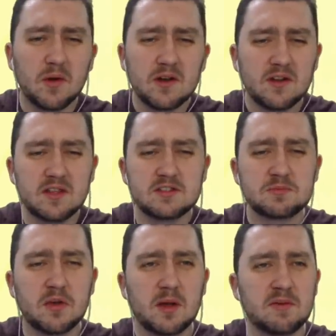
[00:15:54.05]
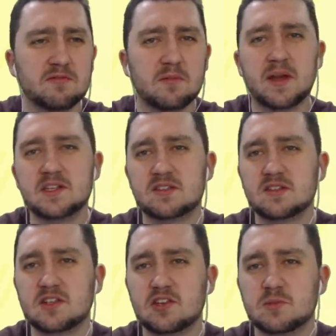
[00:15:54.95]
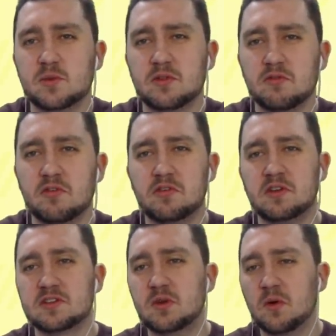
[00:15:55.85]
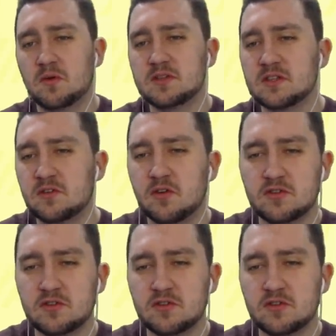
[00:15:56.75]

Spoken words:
Why can't they just put up information that tells me whether or not you need to quarantine or not?